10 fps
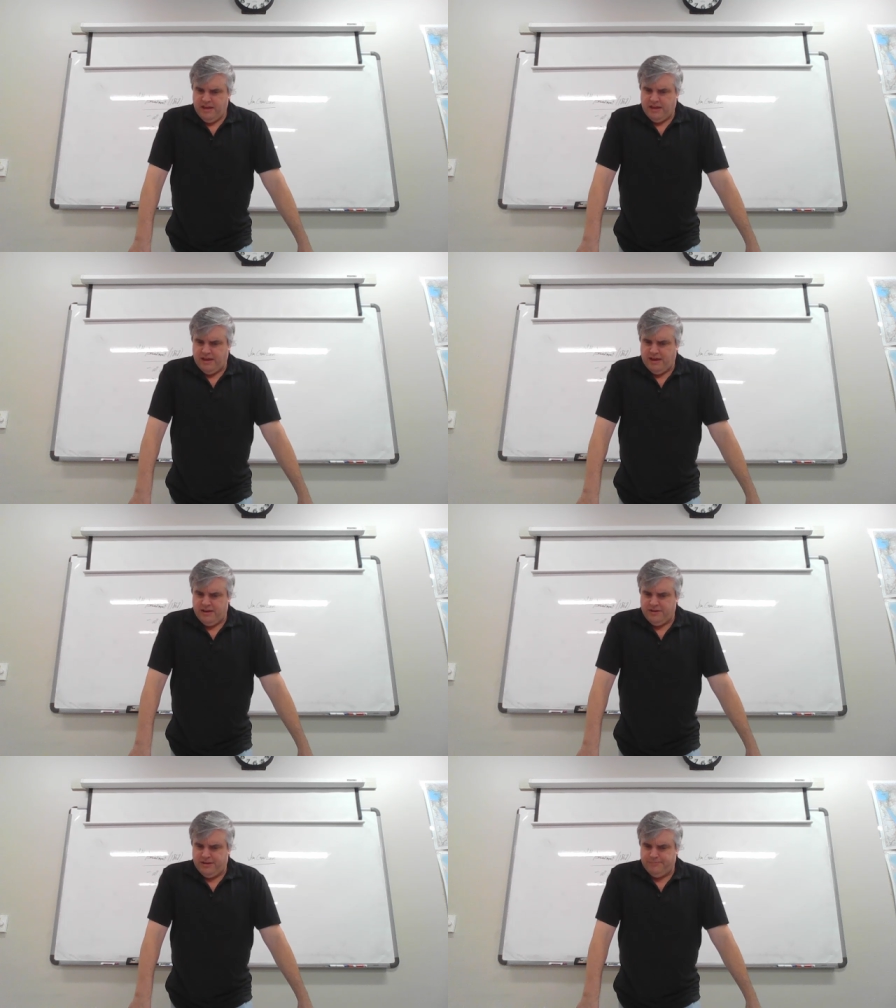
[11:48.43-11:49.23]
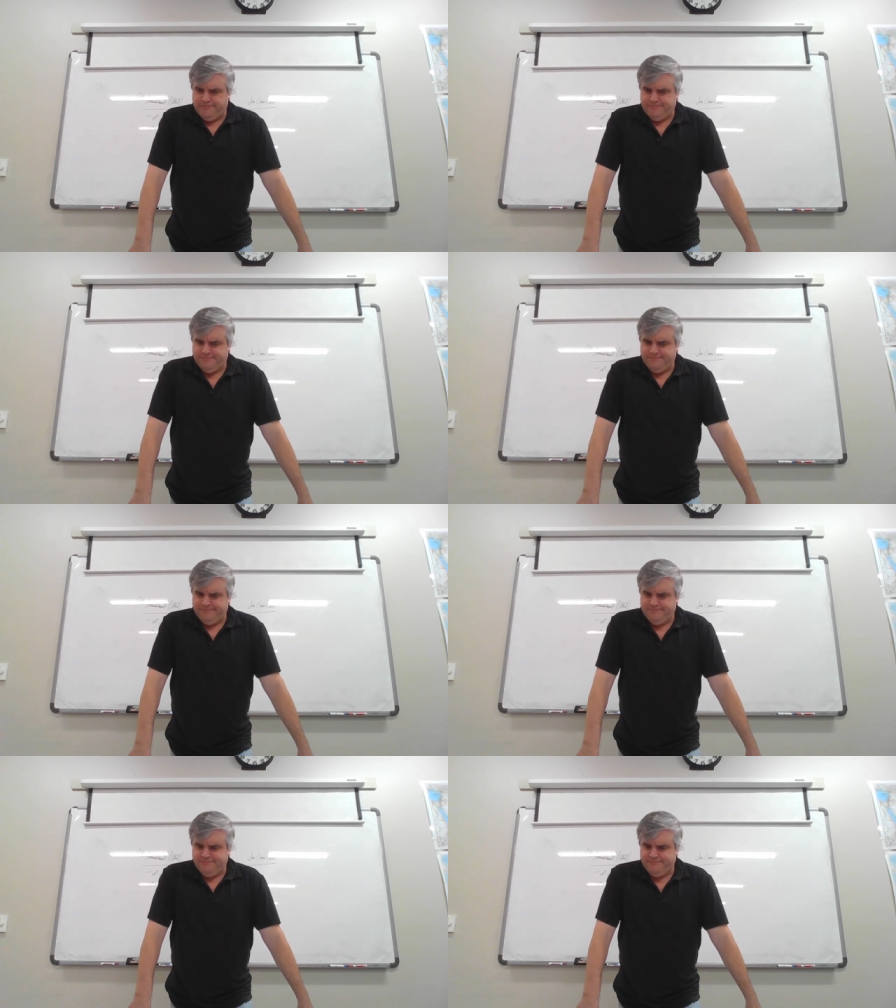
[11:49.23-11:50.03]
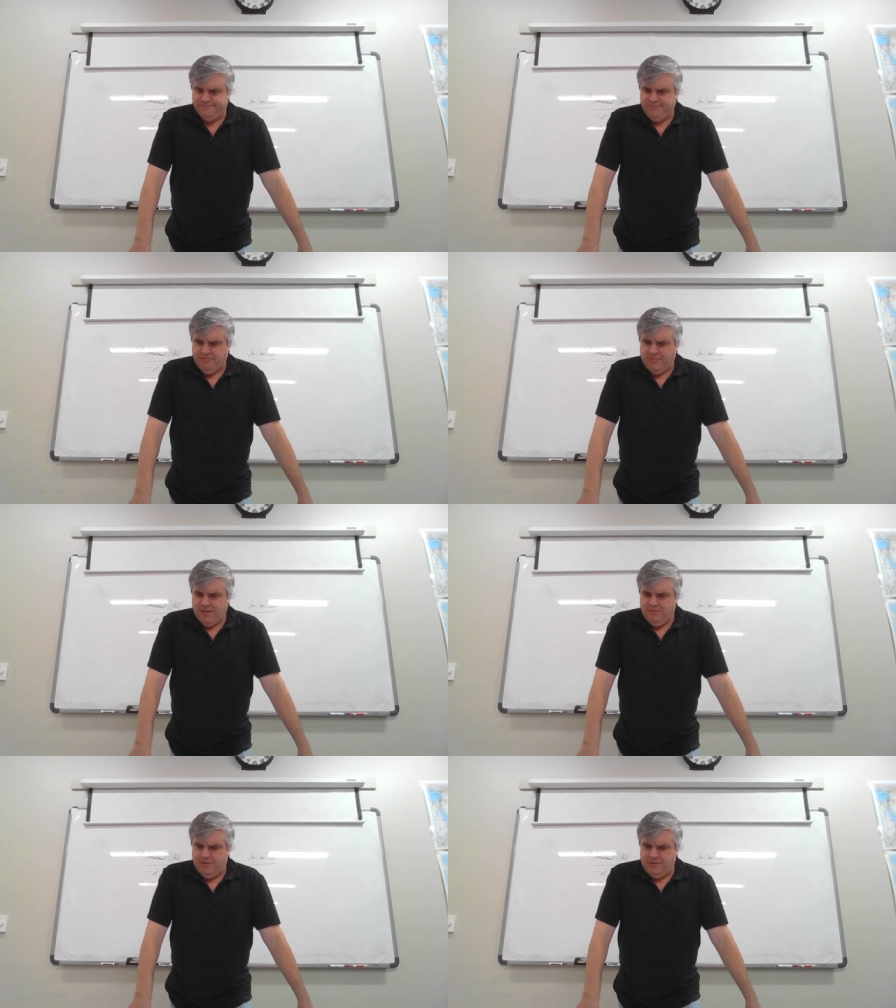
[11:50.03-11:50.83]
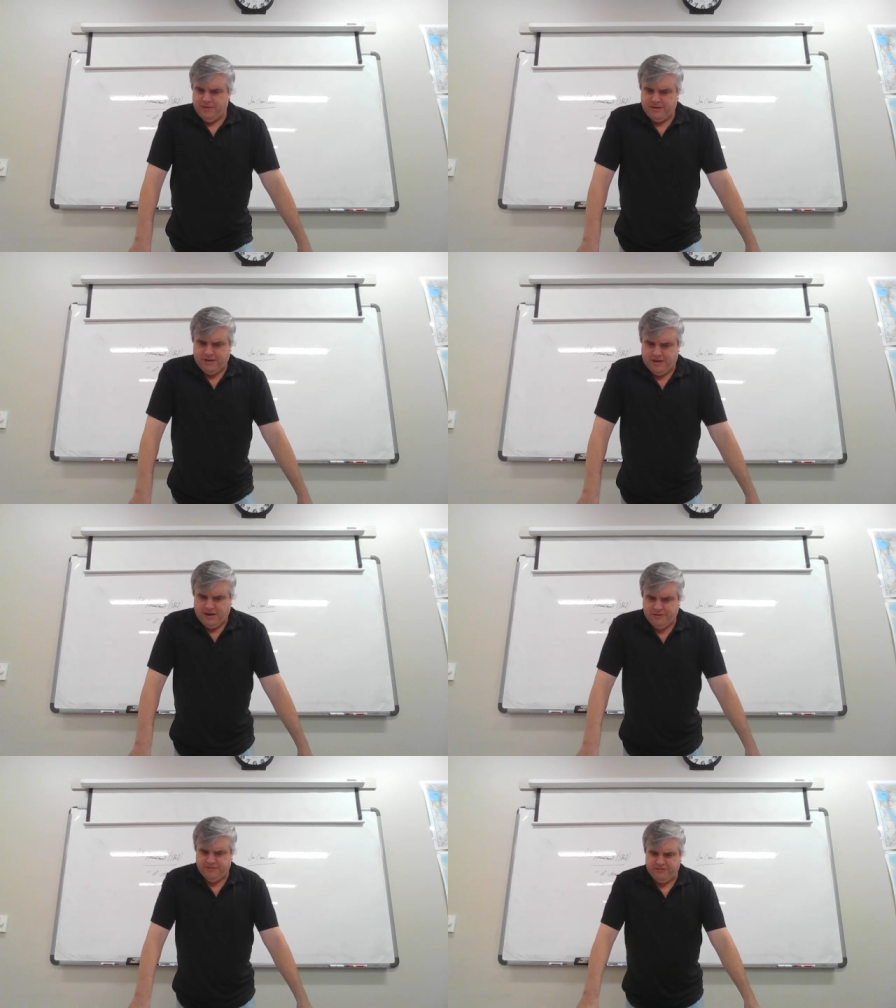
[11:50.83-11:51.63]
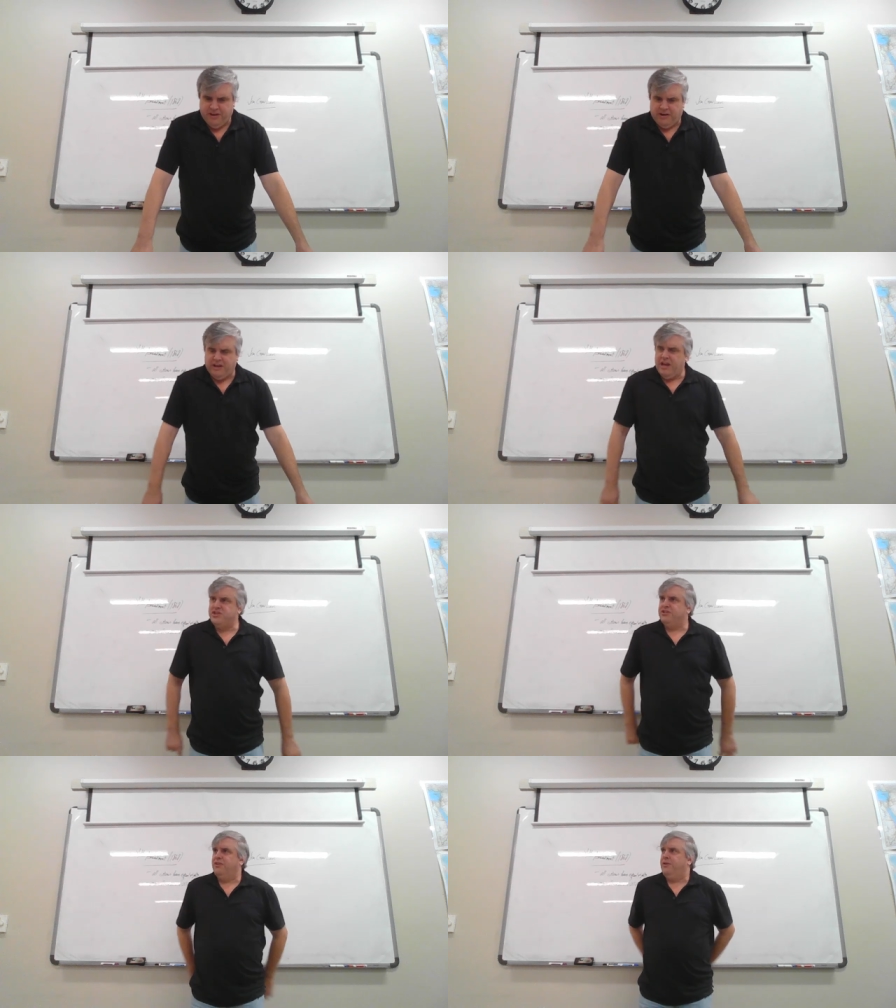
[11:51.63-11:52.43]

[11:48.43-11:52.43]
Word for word: And, um, well, because of the segregation